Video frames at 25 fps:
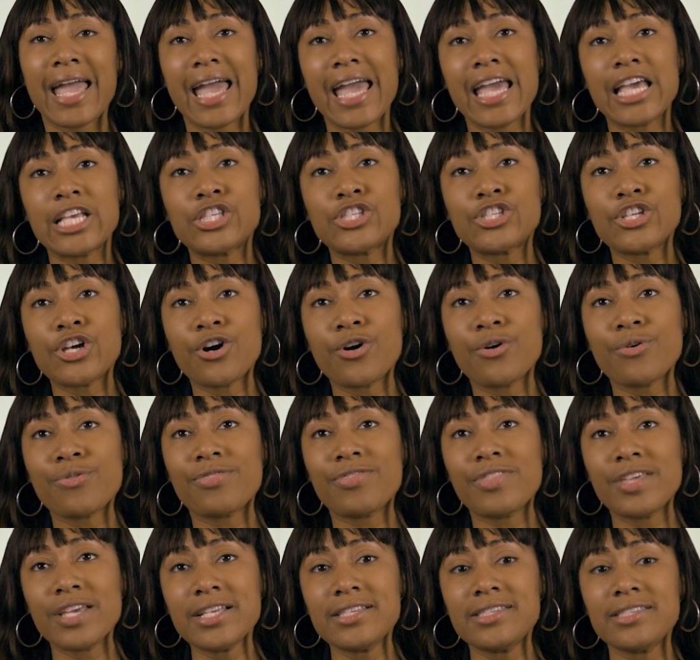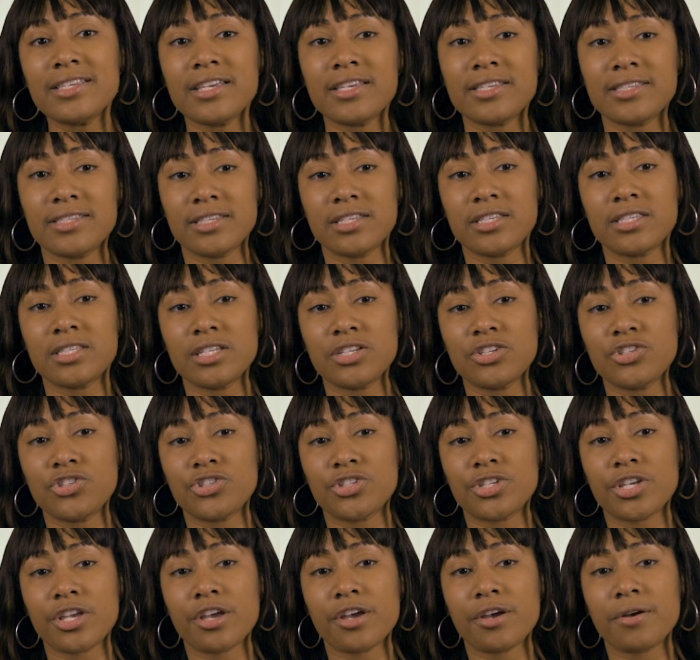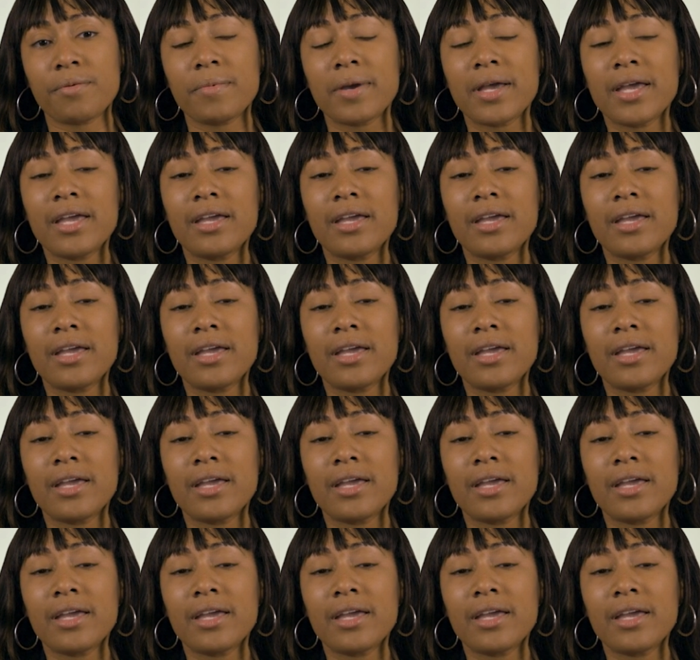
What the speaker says: And so this assistantship